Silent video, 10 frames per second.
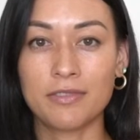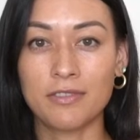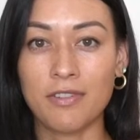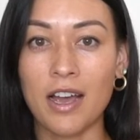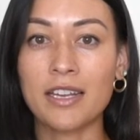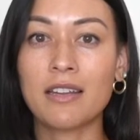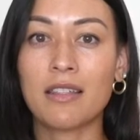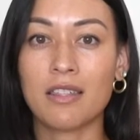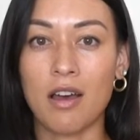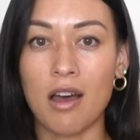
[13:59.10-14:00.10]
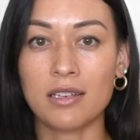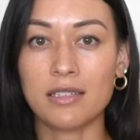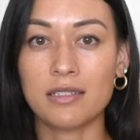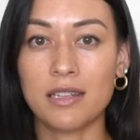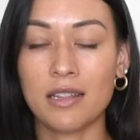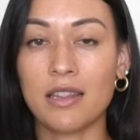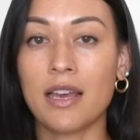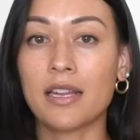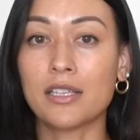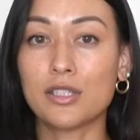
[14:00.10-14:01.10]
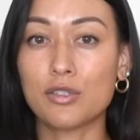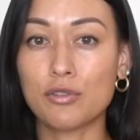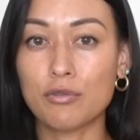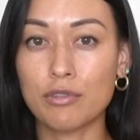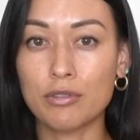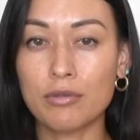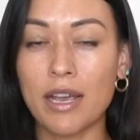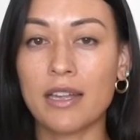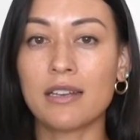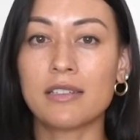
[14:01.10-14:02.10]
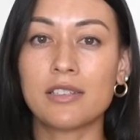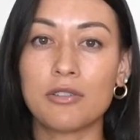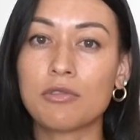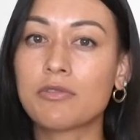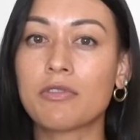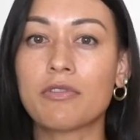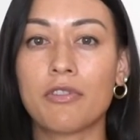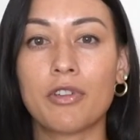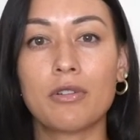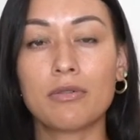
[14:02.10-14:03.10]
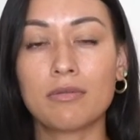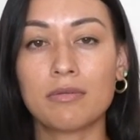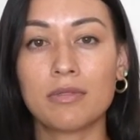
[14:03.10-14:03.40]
find a thought that is true and is useful for you